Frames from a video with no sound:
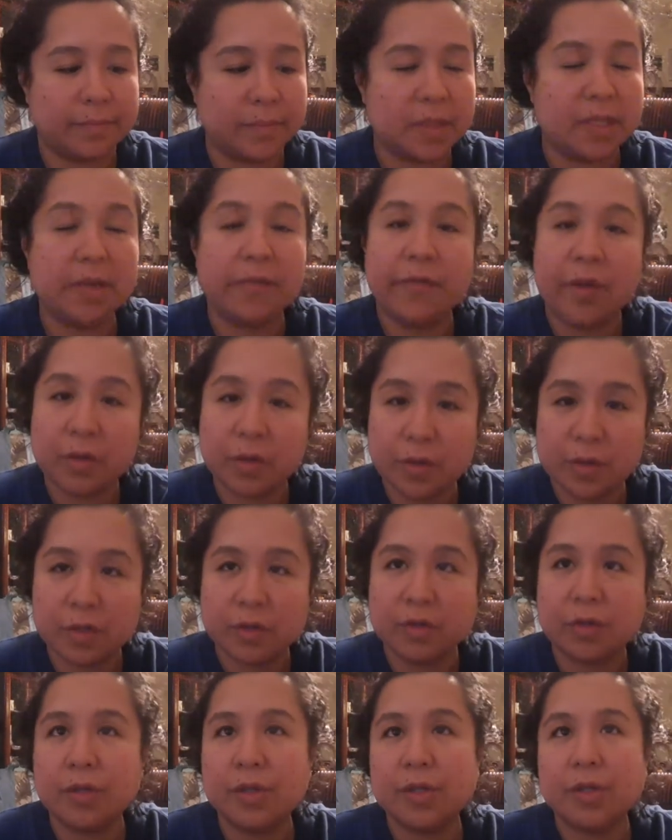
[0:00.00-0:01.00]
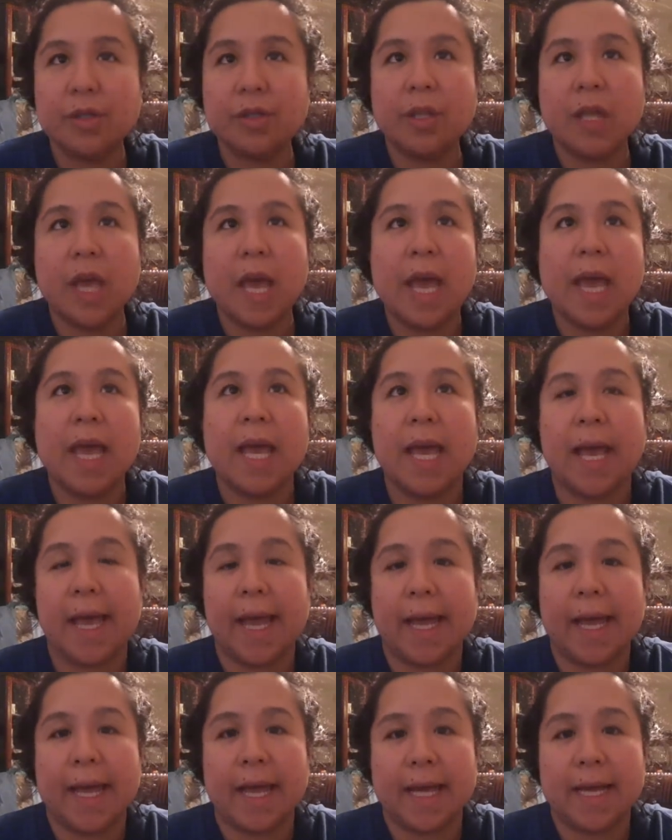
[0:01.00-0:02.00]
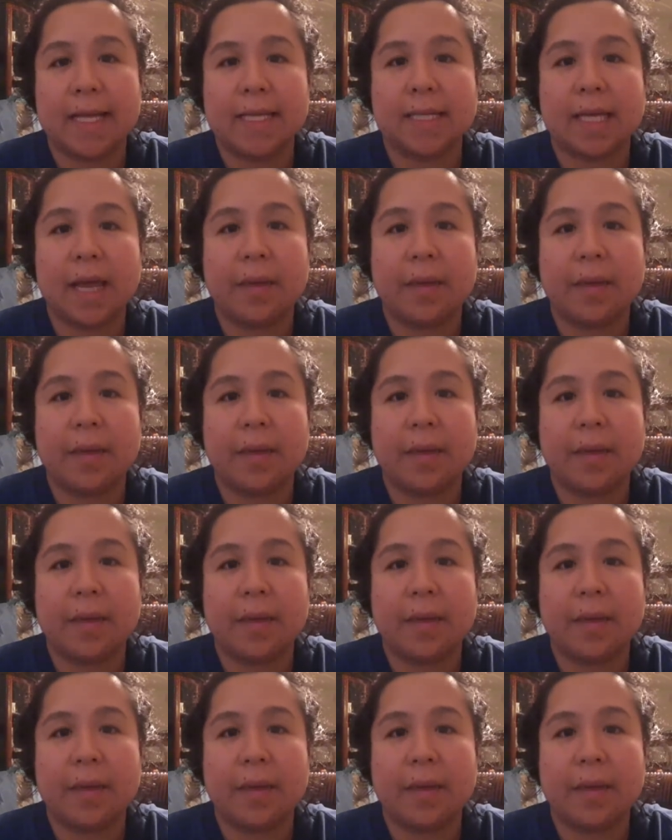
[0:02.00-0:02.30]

devotional, and